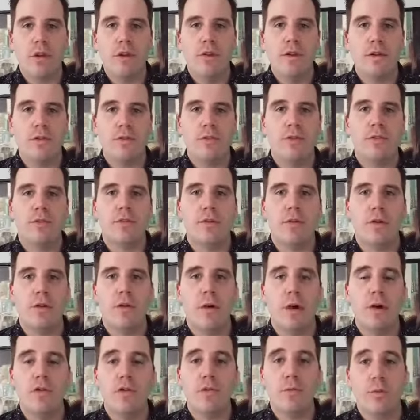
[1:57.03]
And this
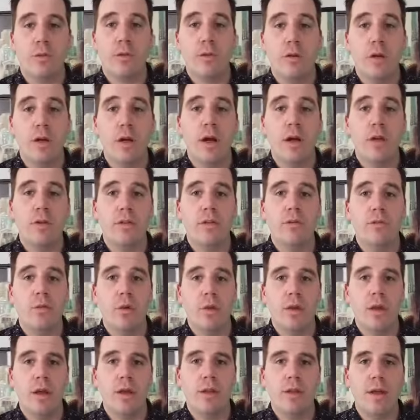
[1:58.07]
Entrepreneur Alliance has
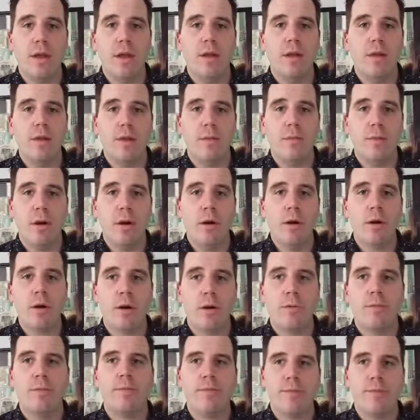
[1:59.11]
really hit that out of the park.